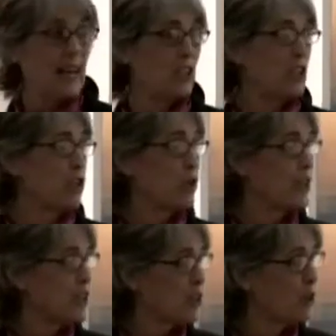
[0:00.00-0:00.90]
and
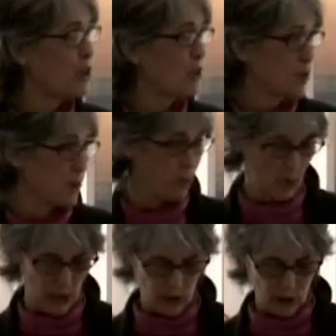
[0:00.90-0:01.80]
doing so you will
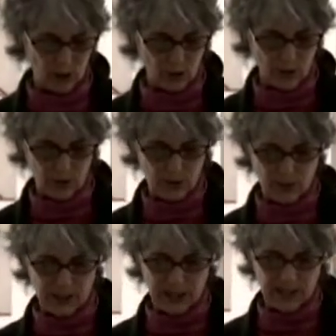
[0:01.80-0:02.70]
support your local
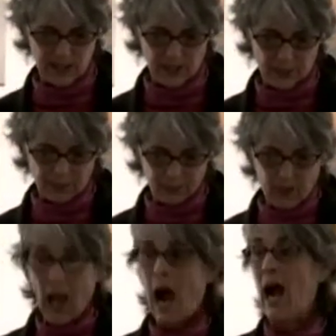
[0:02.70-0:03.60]
communities.
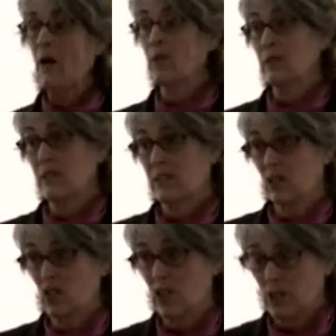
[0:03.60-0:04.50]
I would
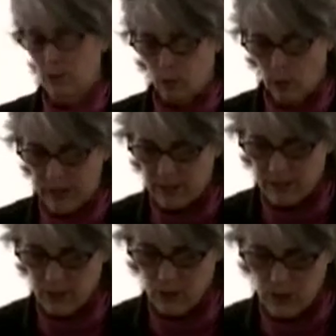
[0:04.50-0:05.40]
suggest
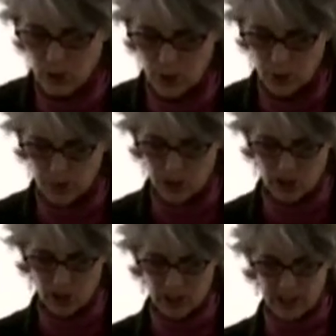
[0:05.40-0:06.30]
avoiding foods whose
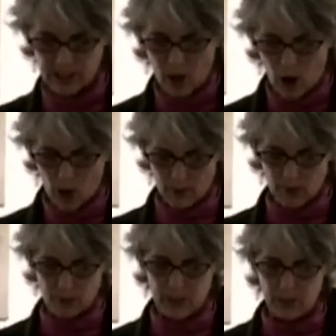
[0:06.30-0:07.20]
production has
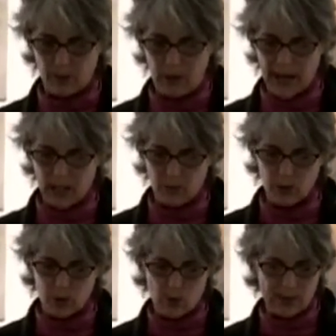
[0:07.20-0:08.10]
harmed people,
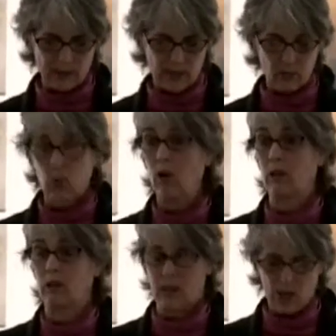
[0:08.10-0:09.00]
animals, wildlife,
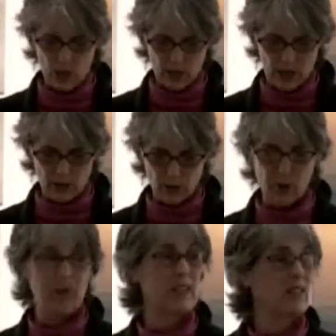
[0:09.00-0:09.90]
water, or other
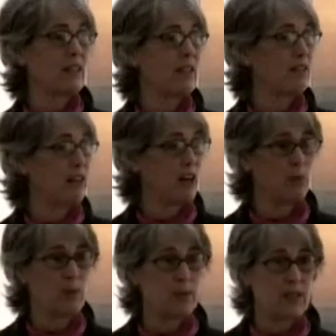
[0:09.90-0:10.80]
aspects of the
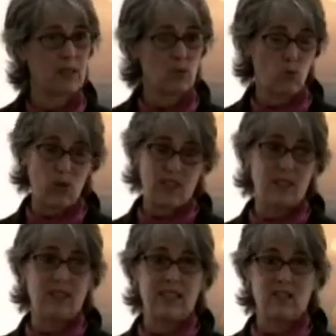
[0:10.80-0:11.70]
environment, because one
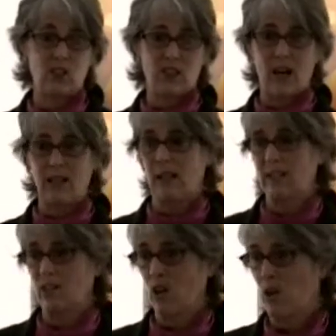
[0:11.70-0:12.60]
is, it's just not
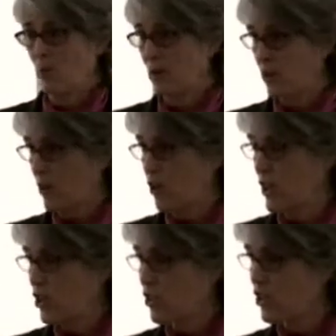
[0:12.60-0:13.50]
nice to harm other
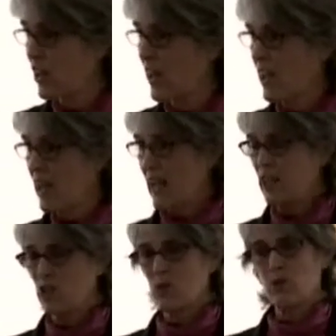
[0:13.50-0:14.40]
creatures.
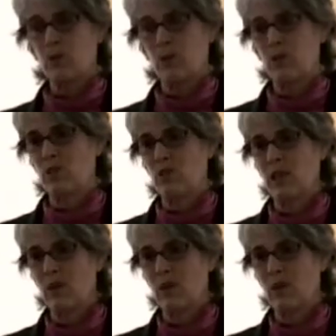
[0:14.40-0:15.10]
And two is when we